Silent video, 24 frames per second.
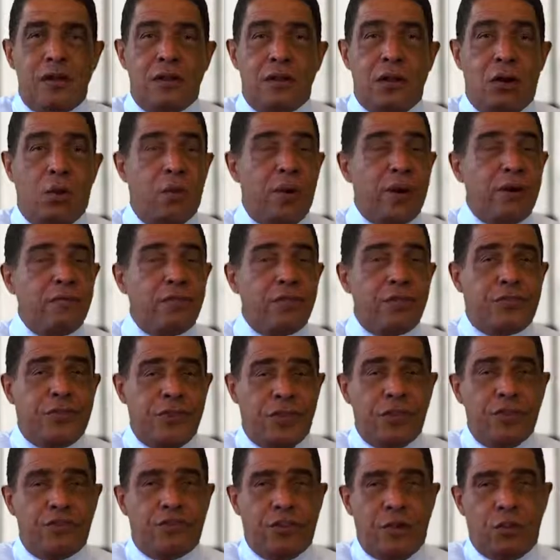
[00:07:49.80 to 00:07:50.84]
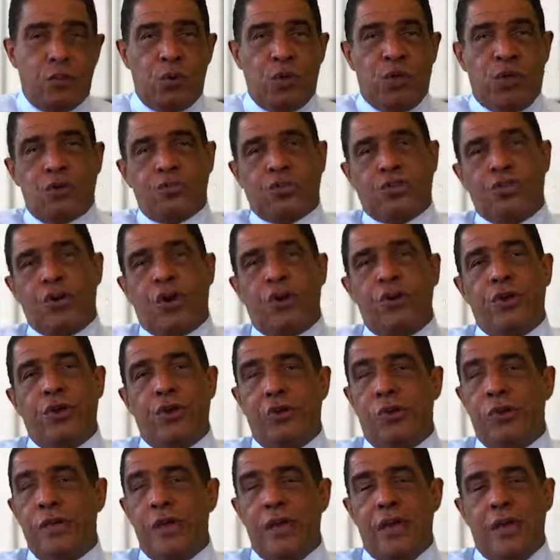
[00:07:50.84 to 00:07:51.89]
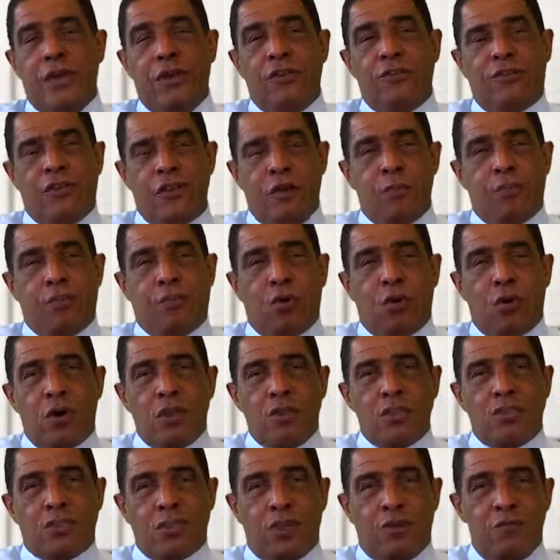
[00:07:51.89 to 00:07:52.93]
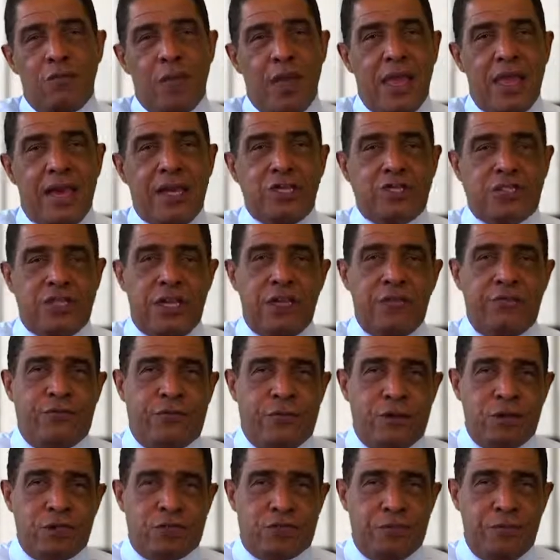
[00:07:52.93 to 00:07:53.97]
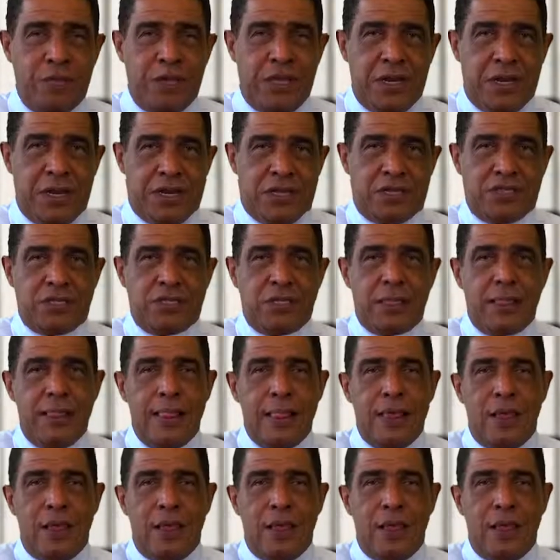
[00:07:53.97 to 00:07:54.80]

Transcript: Now, one of the things that we'll show you is the importance of managing first meetings.